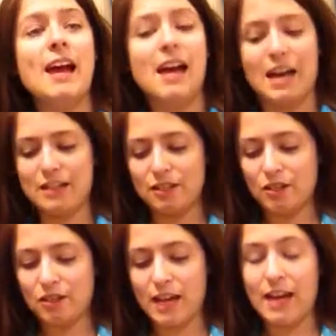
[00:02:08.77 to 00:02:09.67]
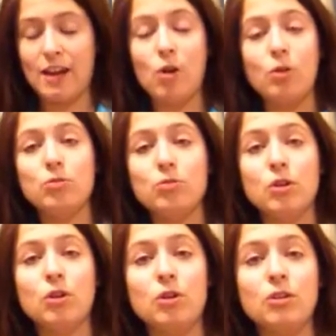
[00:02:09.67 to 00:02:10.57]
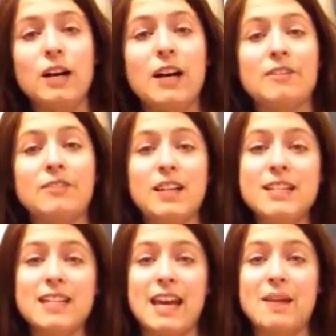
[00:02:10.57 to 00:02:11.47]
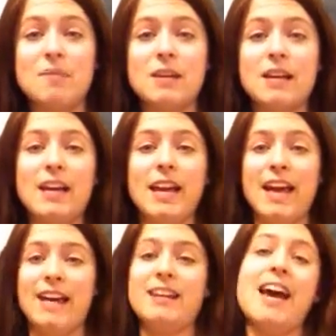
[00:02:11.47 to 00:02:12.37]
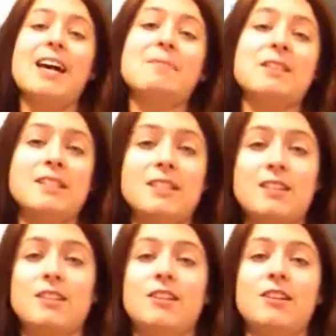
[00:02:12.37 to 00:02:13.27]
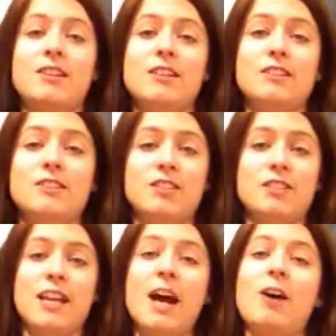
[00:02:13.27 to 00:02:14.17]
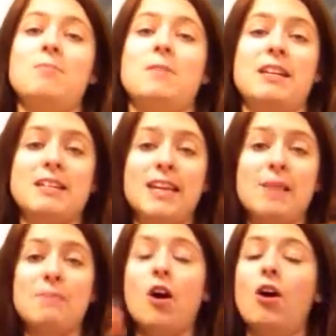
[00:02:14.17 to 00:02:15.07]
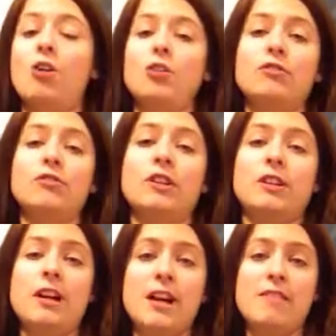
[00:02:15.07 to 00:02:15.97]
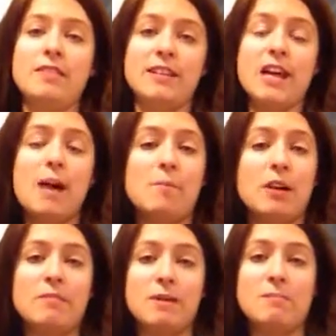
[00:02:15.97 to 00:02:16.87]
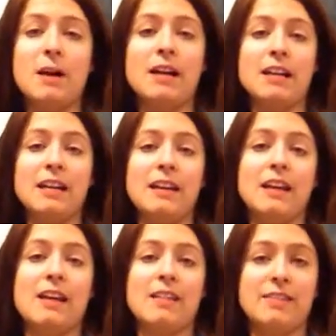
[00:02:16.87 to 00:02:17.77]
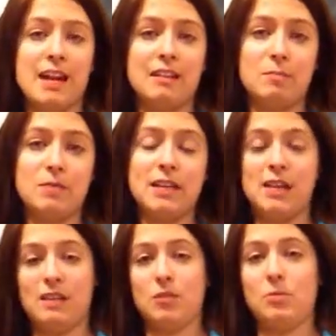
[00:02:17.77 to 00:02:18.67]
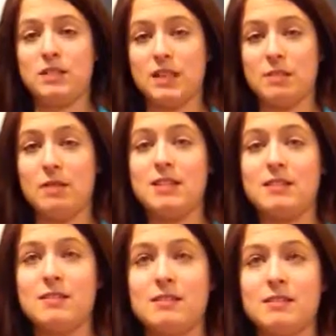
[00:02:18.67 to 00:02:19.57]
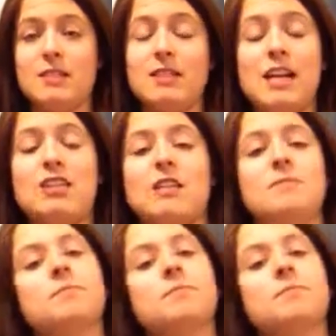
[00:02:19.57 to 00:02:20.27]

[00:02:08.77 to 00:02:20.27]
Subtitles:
I took a whole roll of duct tape and had my sister just help me tape all over the top part of my body that the bikini was going to be touching.